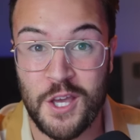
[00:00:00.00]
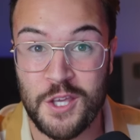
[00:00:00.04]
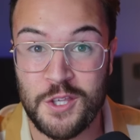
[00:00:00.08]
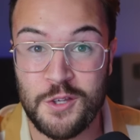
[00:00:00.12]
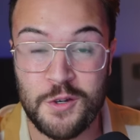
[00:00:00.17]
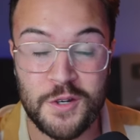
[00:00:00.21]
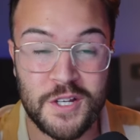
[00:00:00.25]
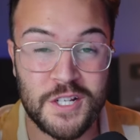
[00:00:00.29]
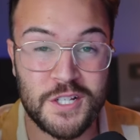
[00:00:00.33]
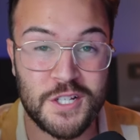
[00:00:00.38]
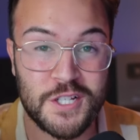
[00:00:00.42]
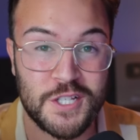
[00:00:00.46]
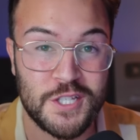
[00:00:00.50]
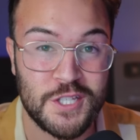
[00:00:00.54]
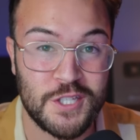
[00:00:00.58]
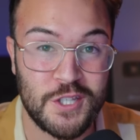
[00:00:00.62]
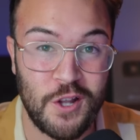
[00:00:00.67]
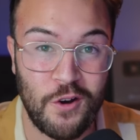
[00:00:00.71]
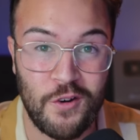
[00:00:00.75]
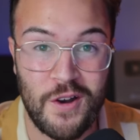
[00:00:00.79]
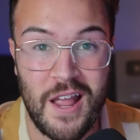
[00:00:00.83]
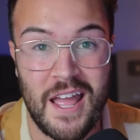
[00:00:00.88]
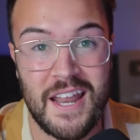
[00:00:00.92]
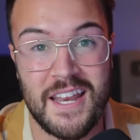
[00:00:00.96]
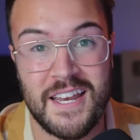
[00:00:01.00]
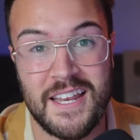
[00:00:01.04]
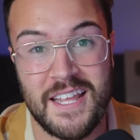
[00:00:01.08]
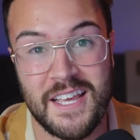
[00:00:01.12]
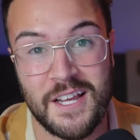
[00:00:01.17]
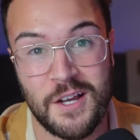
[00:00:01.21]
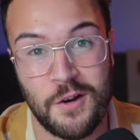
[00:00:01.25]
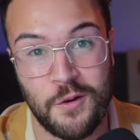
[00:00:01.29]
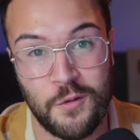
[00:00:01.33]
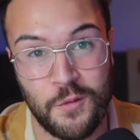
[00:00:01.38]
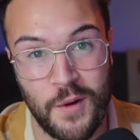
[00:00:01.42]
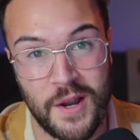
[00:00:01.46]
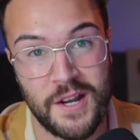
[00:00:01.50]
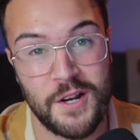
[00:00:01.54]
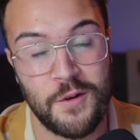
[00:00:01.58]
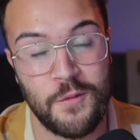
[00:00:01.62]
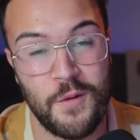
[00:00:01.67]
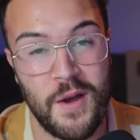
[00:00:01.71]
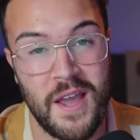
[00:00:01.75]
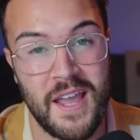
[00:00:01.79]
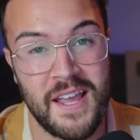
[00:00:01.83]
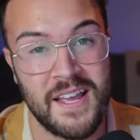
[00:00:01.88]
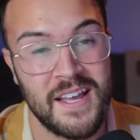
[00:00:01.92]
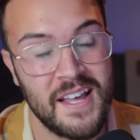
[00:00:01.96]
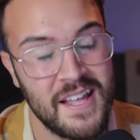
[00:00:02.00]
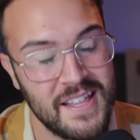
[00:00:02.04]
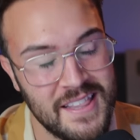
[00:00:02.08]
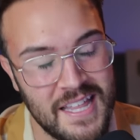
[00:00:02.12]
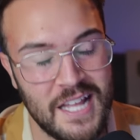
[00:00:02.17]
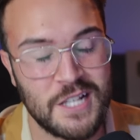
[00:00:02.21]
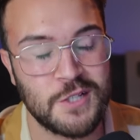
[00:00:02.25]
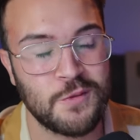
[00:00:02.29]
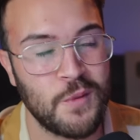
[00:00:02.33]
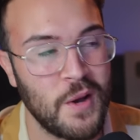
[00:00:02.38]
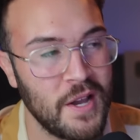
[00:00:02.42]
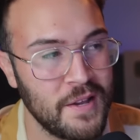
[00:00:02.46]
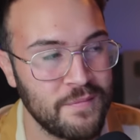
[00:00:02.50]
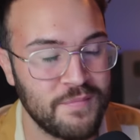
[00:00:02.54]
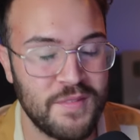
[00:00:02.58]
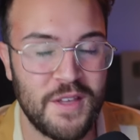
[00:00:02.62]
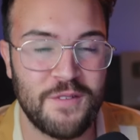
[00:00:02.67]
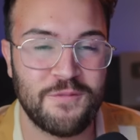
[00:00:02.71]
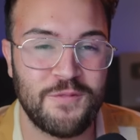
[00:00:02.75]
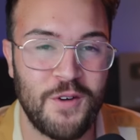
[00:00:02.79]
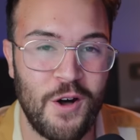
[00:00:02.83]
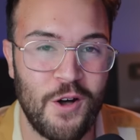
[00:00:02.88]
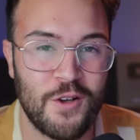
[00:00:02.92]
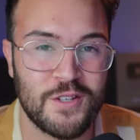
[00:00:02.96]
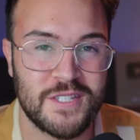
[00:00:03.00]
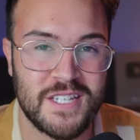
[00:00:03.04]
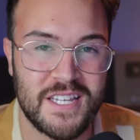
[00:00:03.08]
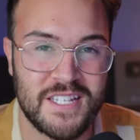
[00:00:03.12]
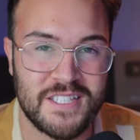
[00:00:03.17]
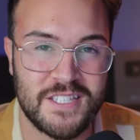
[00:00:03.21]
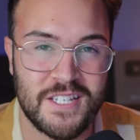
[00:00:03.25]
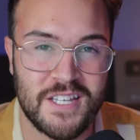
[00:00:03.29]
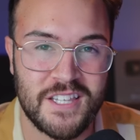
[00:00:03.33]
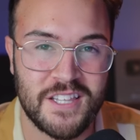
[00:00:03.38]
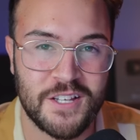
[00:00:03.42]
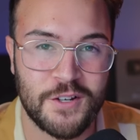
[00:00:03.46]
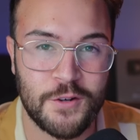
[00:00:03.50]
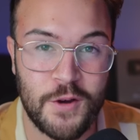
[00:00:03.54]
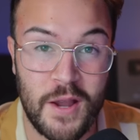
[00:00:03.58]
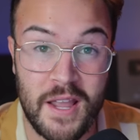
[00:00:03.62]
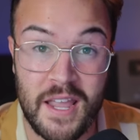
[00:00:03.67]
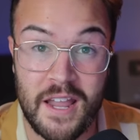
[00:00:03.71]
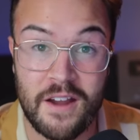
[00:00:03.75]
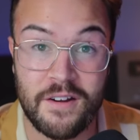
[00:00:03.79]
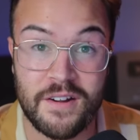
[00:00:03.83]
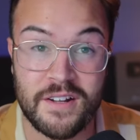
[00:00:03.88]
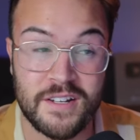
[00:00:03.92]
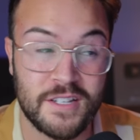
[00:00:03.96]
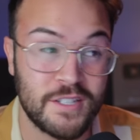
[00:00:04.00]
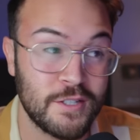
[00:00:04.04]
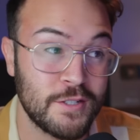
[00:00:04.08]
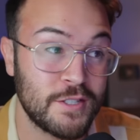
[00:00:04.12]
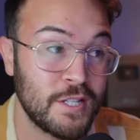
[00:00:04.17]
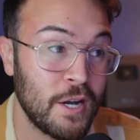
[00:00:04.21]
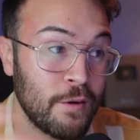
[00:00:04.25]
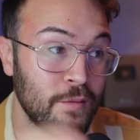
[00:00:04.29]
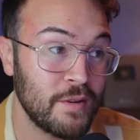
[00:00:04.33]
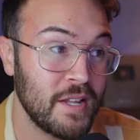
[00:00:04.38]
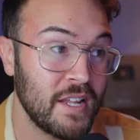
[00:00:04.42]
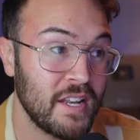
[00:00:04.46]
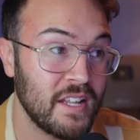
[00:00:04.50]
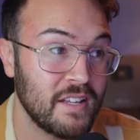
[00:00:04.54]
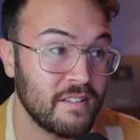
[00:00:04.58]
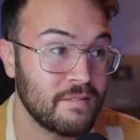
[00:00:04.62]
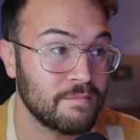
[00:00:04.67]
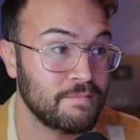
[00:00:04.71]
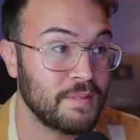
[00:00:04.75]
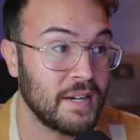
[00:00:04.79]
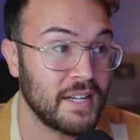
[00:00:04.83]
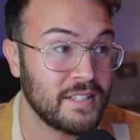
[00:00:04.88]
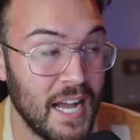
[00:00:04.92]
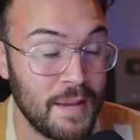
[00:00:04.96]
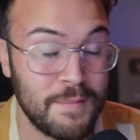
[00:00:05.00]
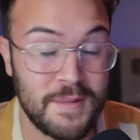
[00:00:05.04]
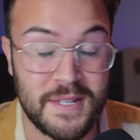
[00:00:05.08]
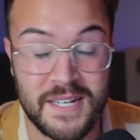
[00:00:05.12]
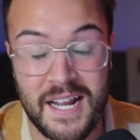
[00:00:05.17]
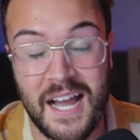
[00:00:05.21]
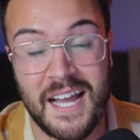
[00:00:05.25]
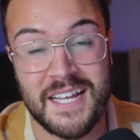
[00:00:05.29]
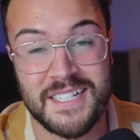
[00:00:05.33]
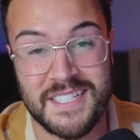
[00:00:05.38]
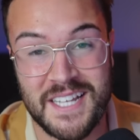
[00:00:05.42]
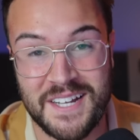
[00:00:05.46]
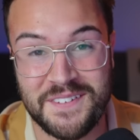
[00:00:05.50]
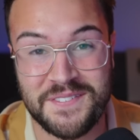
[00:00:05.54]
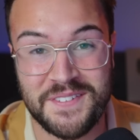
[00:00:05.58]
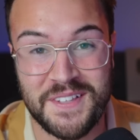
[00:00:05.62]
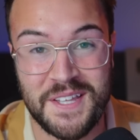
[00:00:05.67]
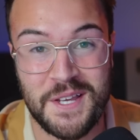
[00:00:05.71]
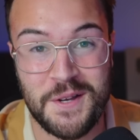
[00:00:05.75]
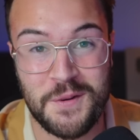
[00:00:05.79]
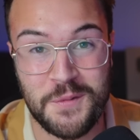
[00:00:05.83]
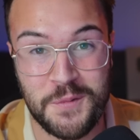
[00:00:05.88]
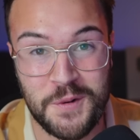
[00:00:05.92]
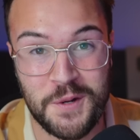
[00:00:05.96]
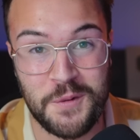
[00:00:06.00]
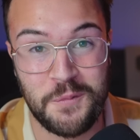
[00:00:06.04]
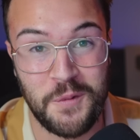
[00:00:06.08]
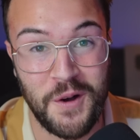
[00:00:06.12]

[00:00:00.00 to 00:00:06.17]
You can just start editing right away. That's why it falls into the gray area. You don't need it, but I mean, I definitely would